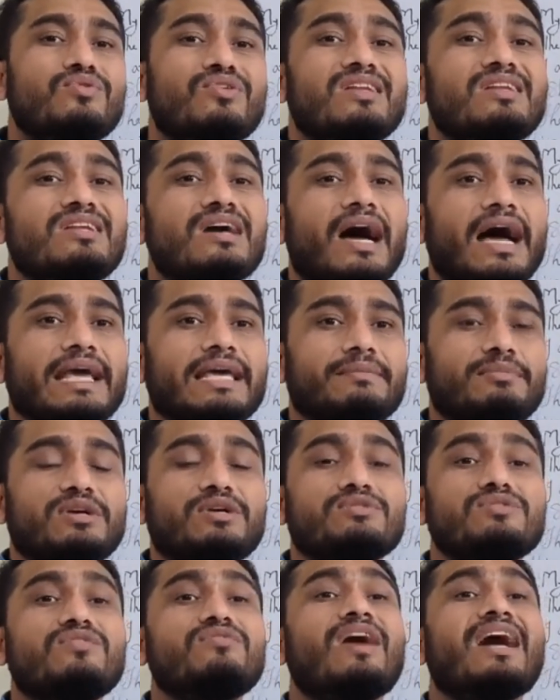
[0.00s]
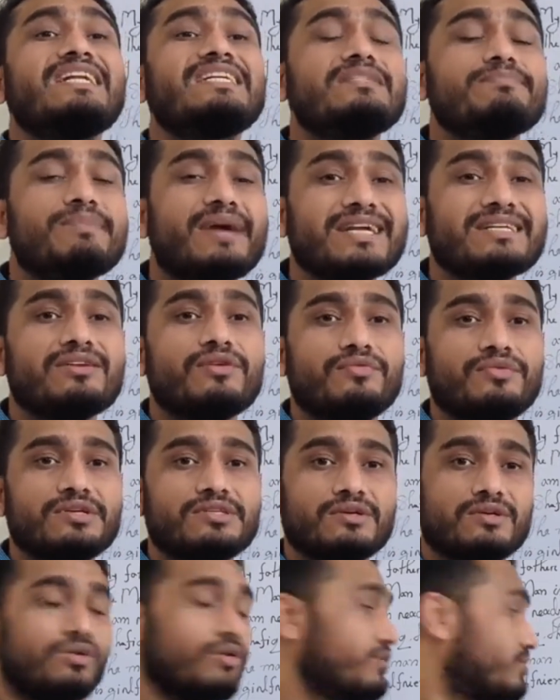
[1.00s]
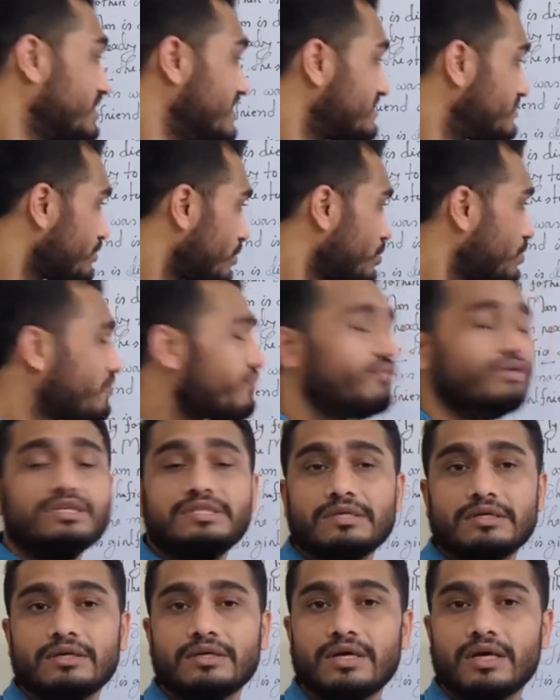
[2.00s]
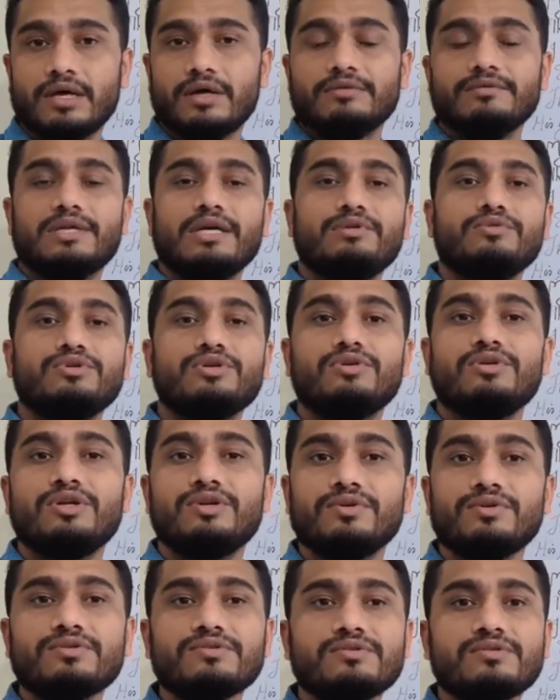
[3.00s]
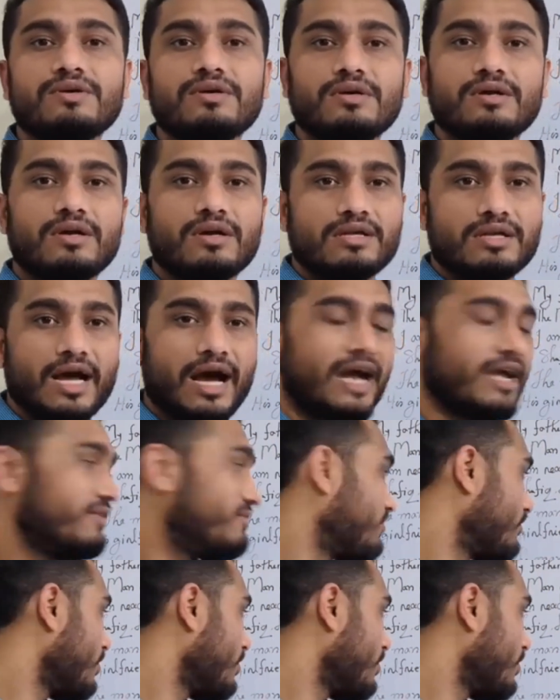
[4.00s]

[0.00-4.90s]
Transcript: will die because of unexpected reason or this sort of reason, then we will use die